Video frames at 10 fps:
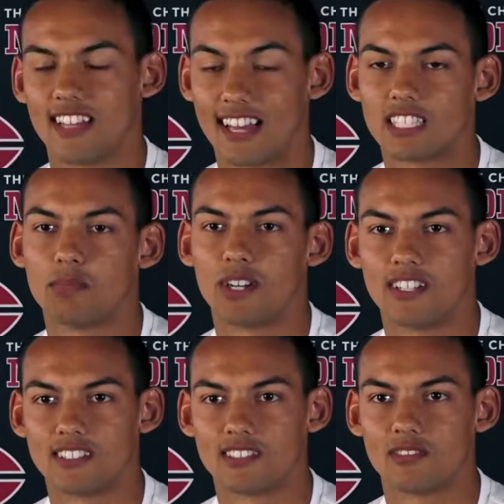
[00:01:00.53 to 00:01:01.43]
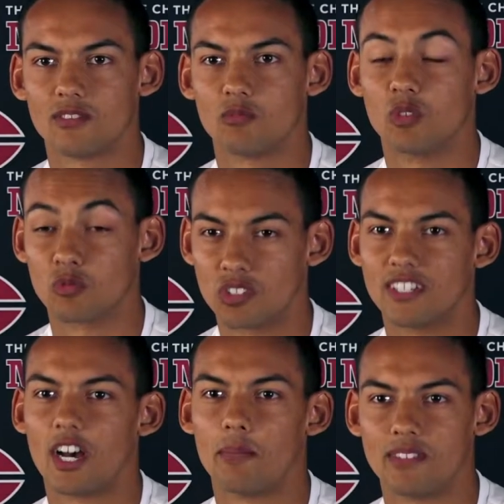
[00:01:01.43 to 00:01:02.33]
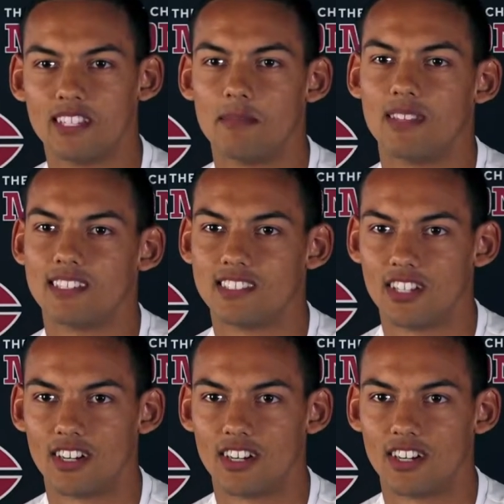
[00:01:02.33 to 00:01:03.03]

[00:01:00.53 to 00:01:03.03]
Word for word: that experience will really help the team this year,